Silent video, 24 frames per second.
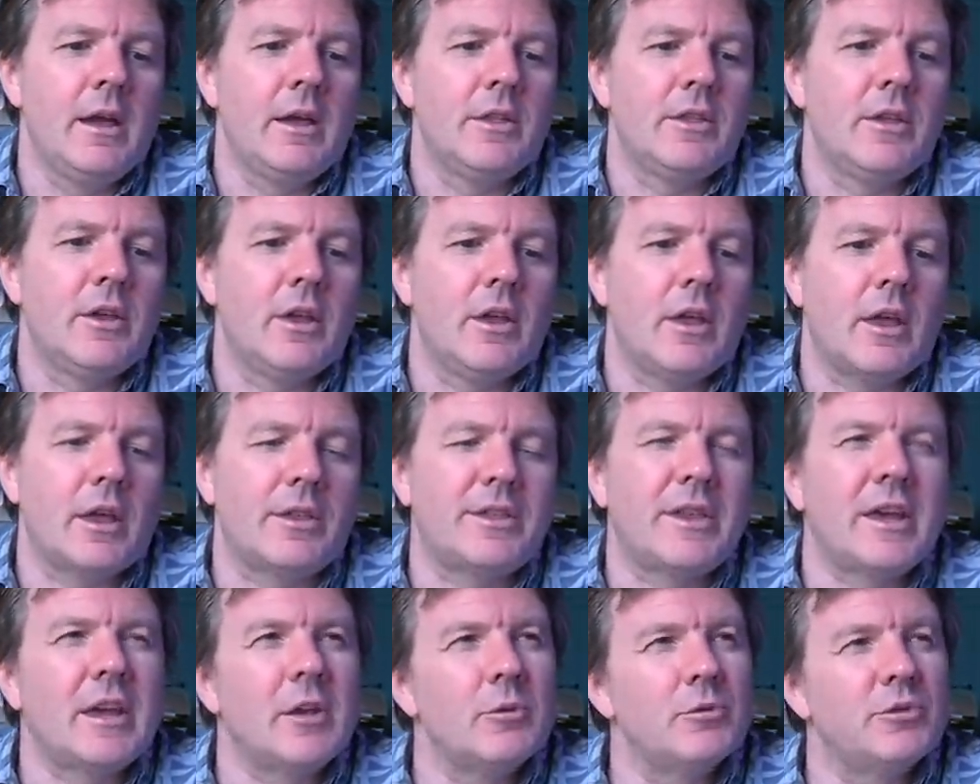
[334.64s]
The, I
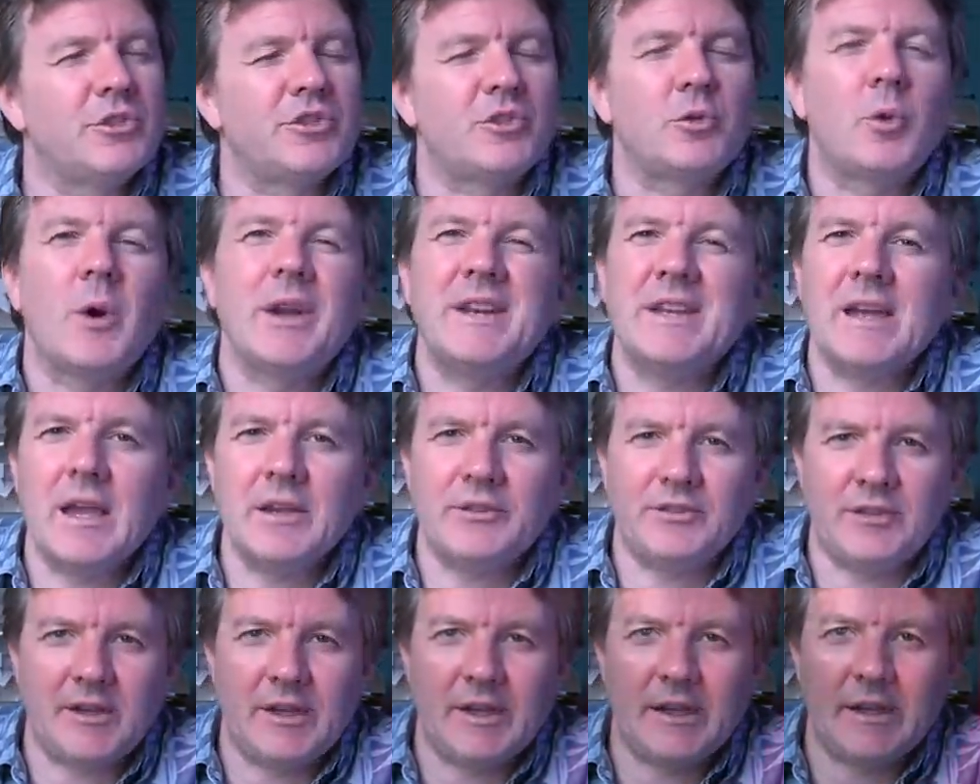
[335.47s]
think it was twenty
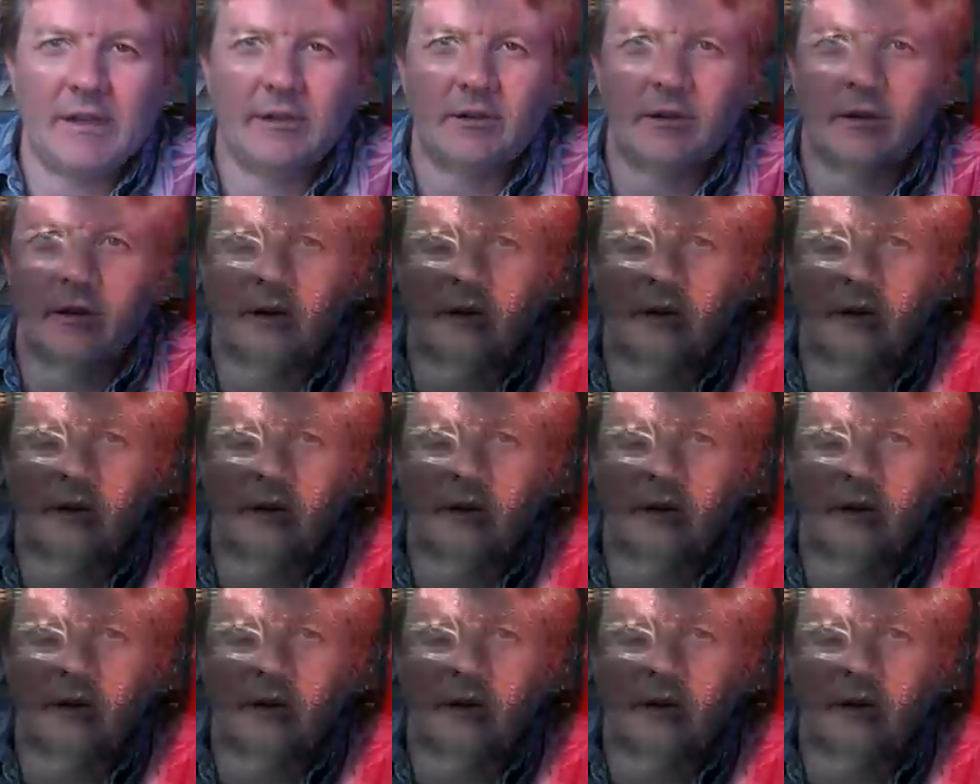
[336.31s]
eighteen,